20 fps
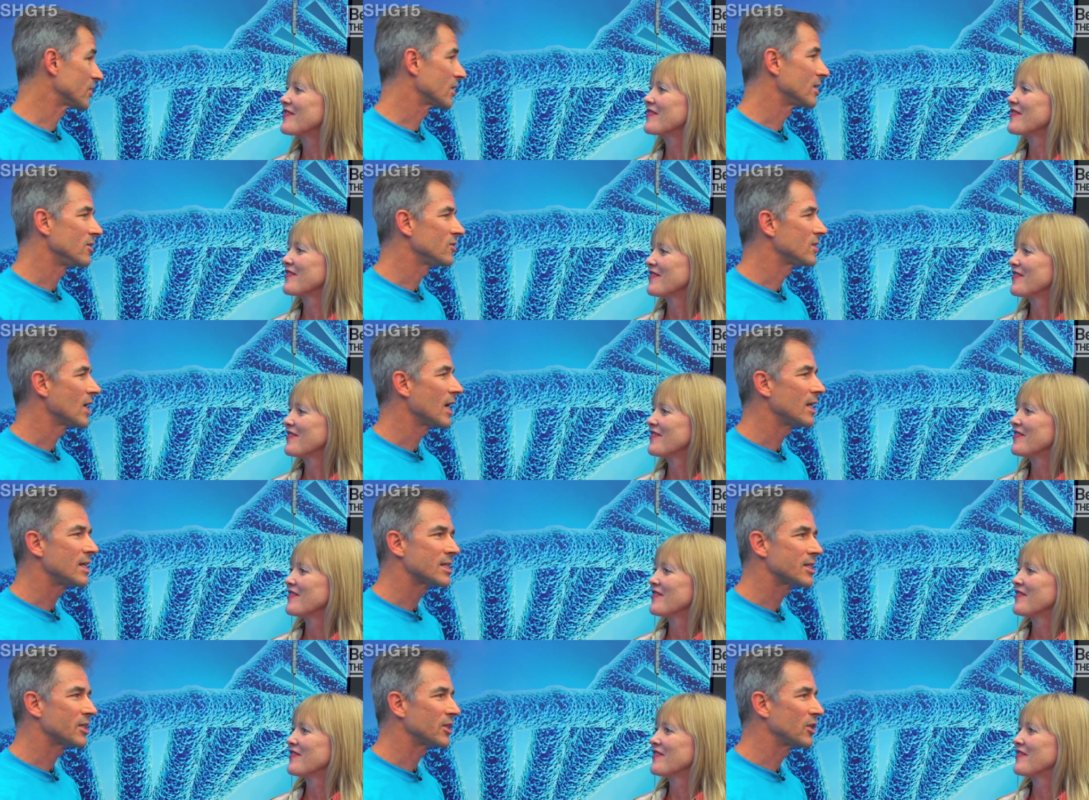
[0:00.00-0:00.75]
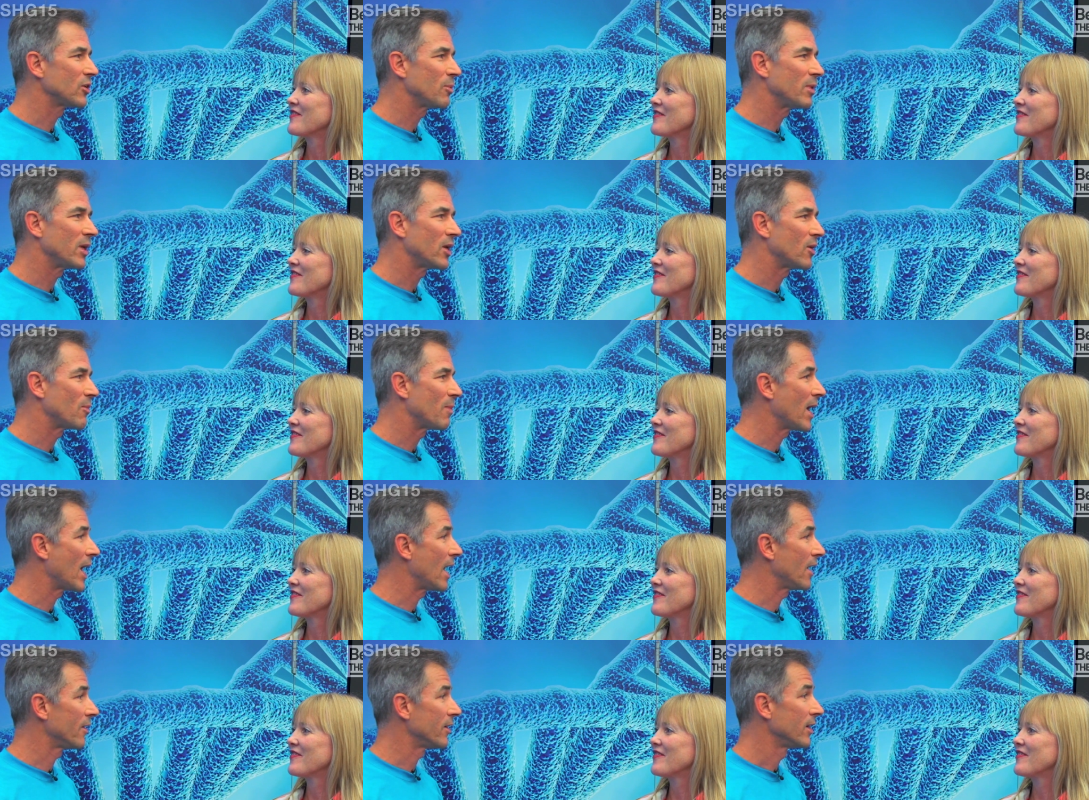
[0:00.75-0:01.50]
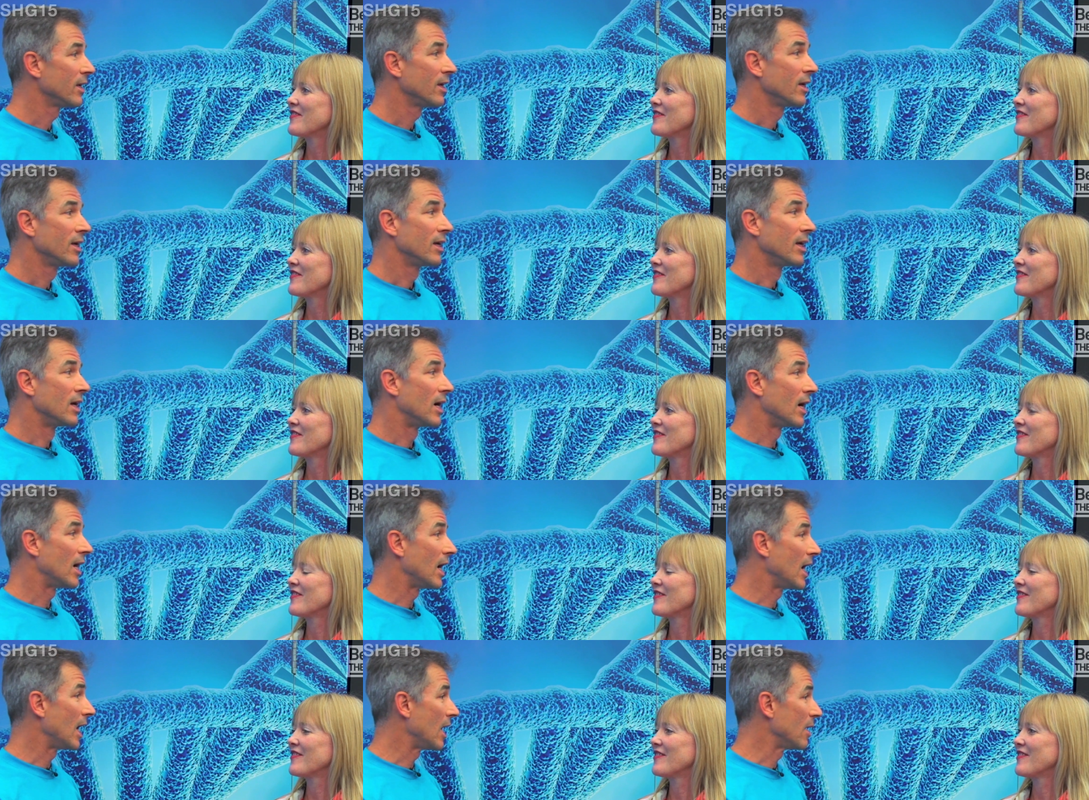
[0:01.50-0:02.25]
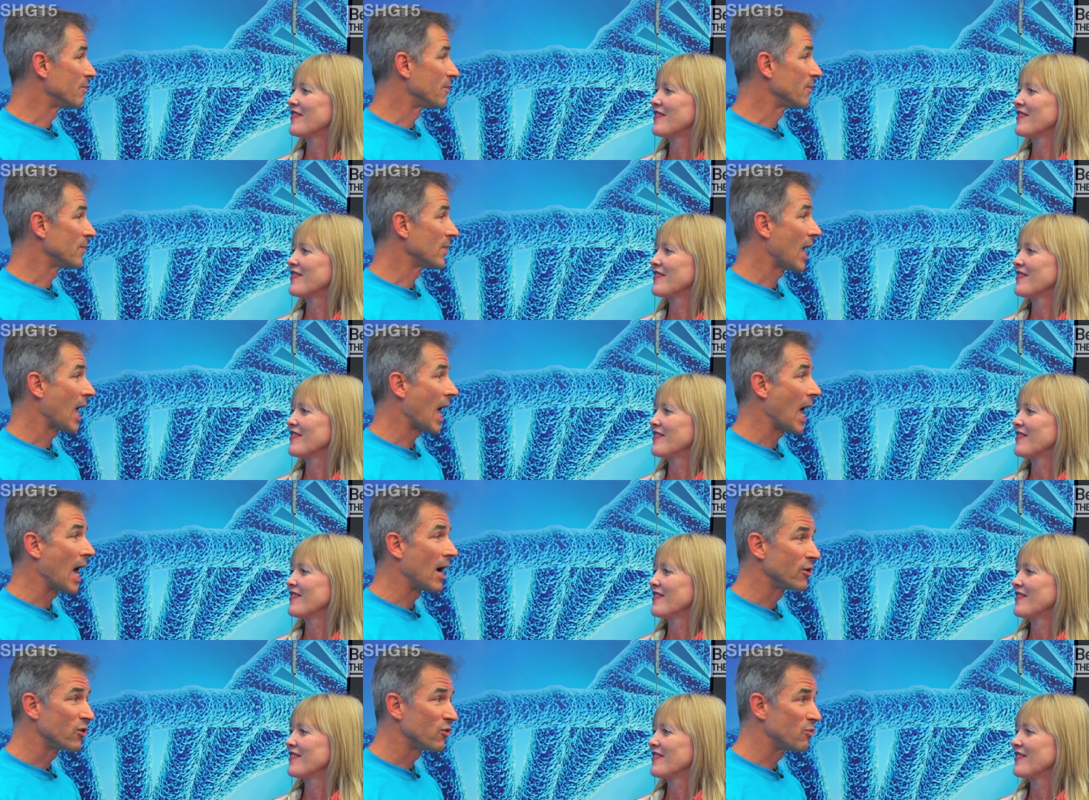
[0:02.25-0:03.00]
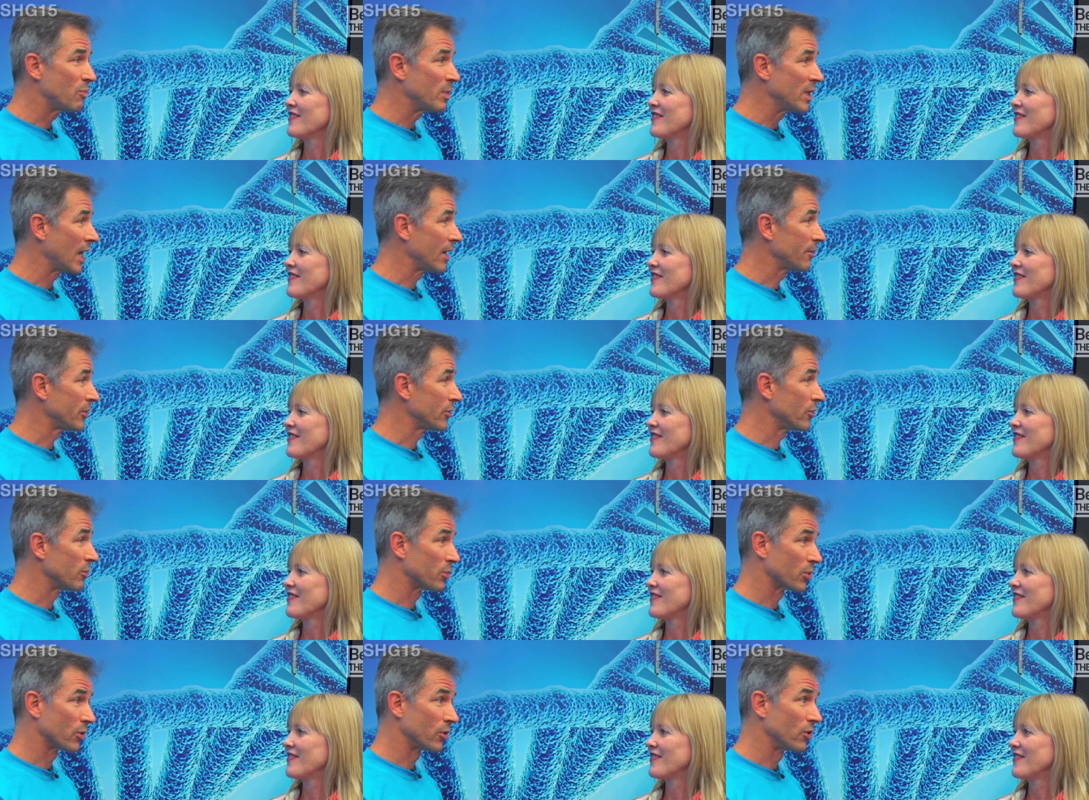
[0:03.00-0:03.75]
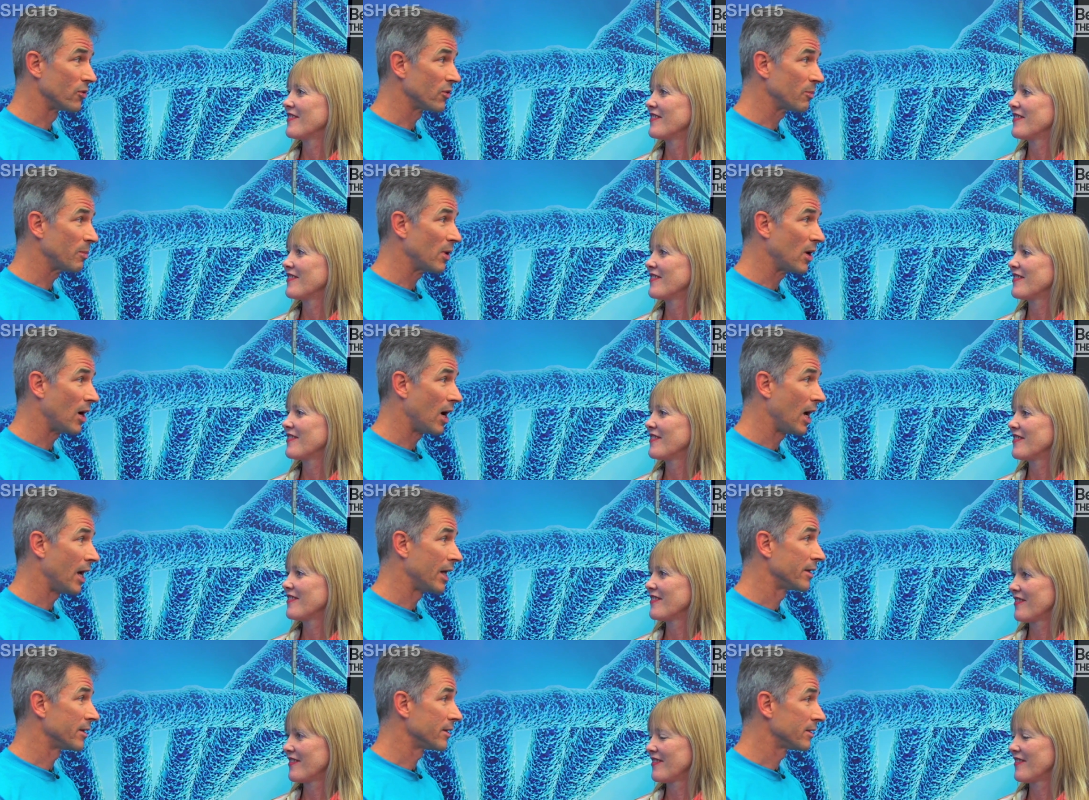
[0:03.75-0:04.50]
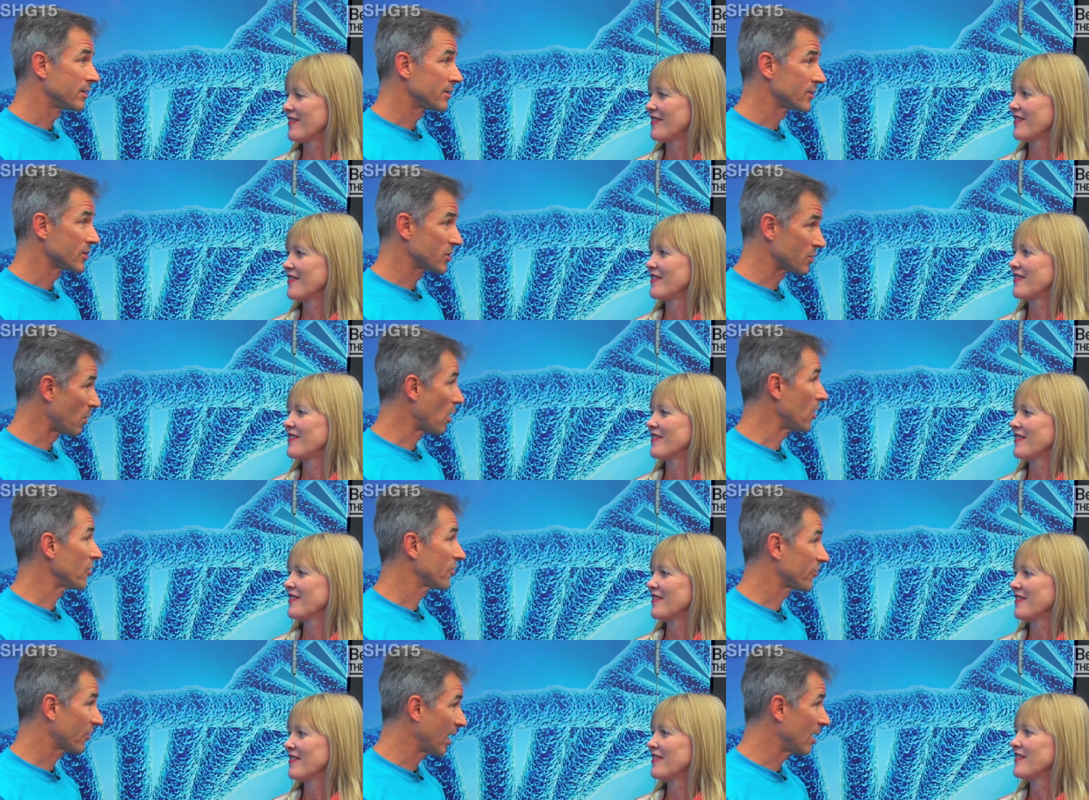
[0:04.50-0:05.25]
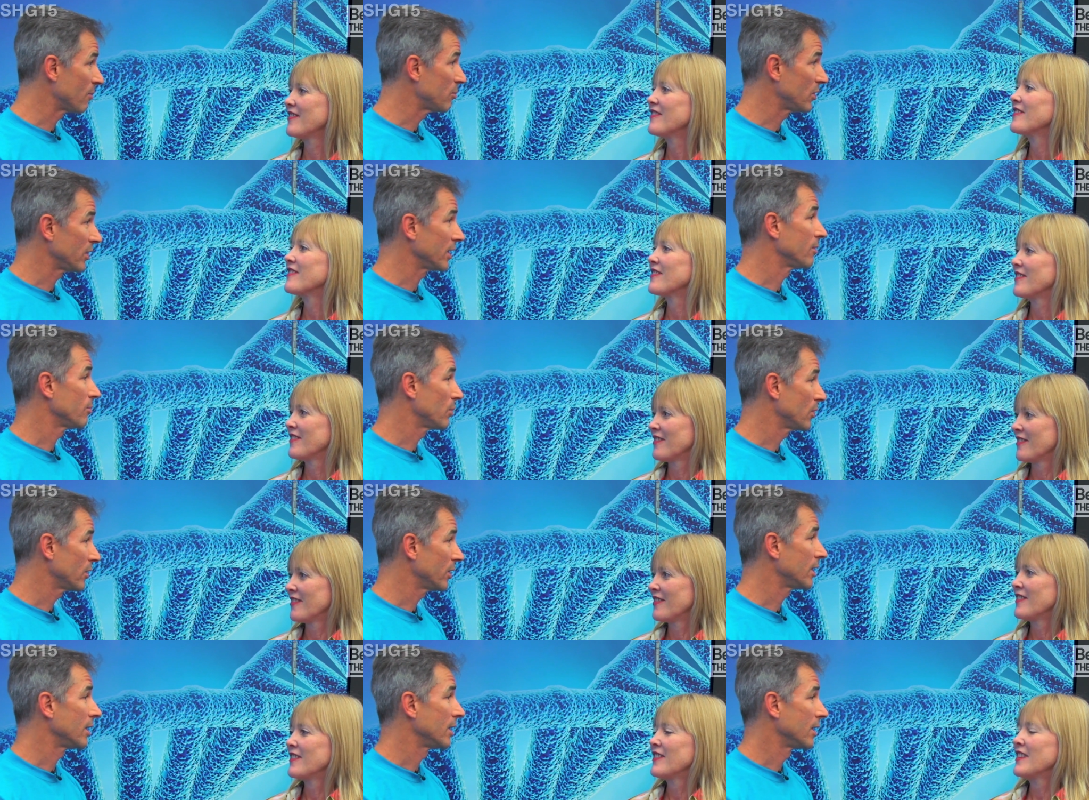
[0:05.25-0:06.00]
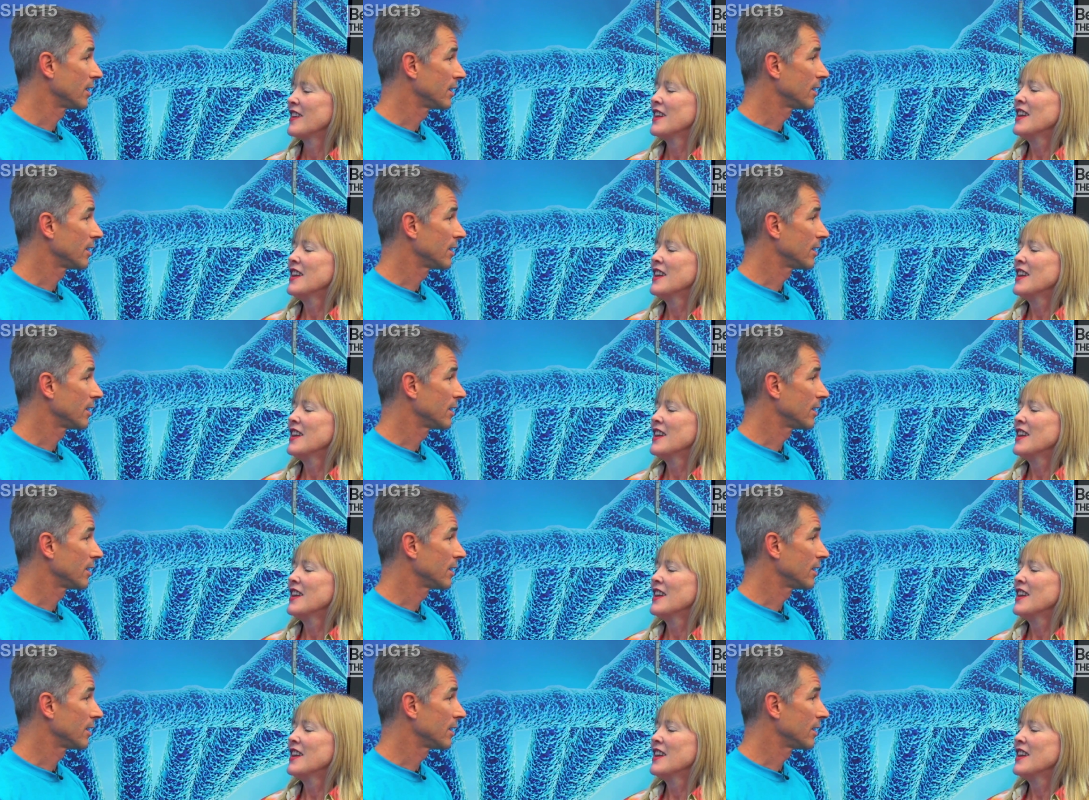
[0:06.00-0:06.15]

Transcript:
Speaker 1: can you tell us a little bit about um, how you've been able to improve upon small sample input?